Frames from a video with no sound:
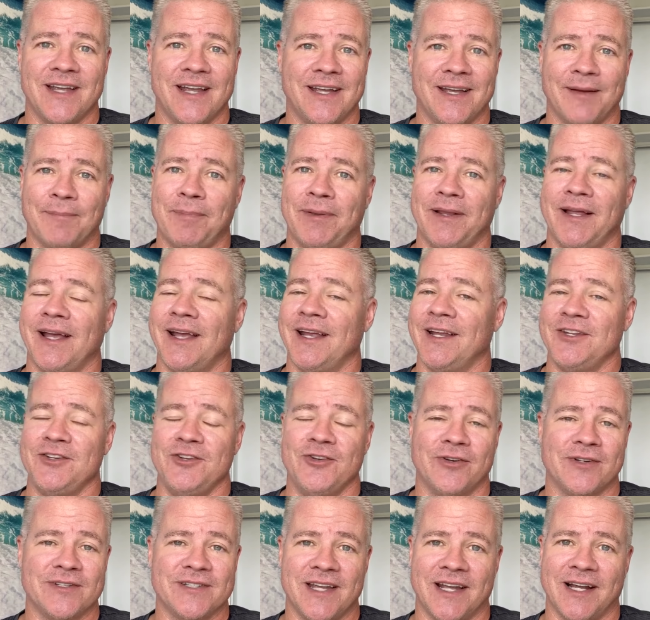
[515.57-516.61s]
a plane, you
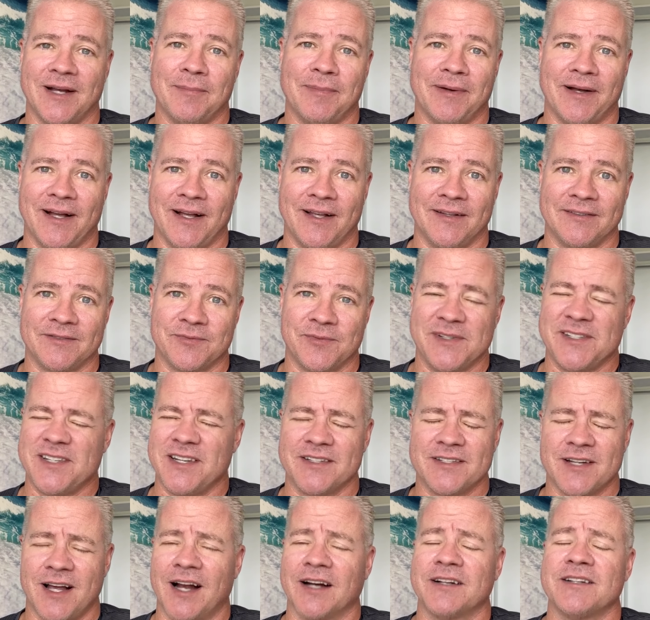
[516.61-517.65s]
can take a bus. We did
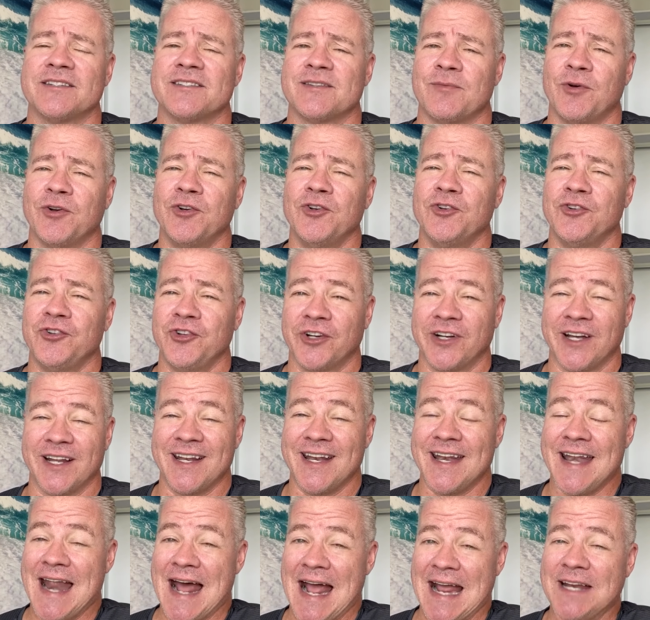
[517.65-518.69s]
talk to someone who took a
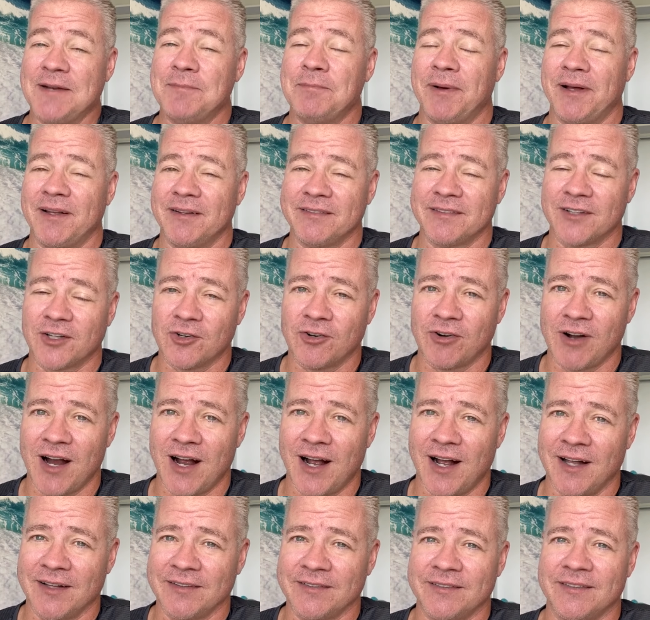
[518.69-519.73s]
night bus
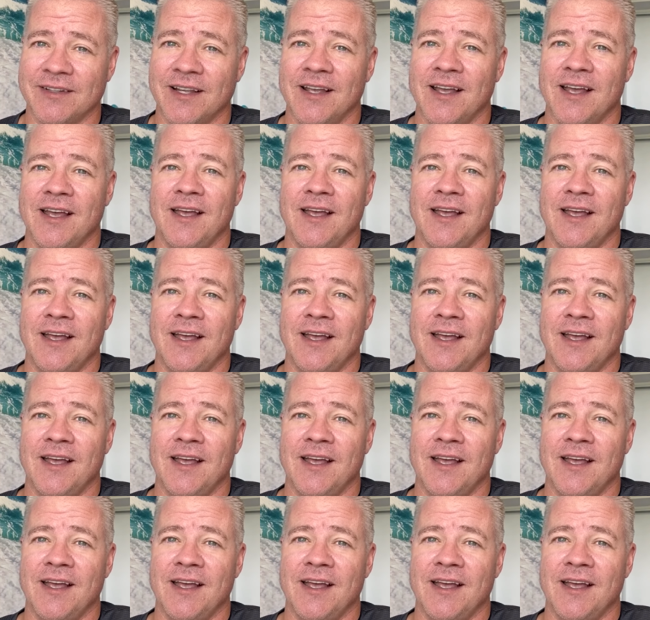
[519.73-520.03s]
across.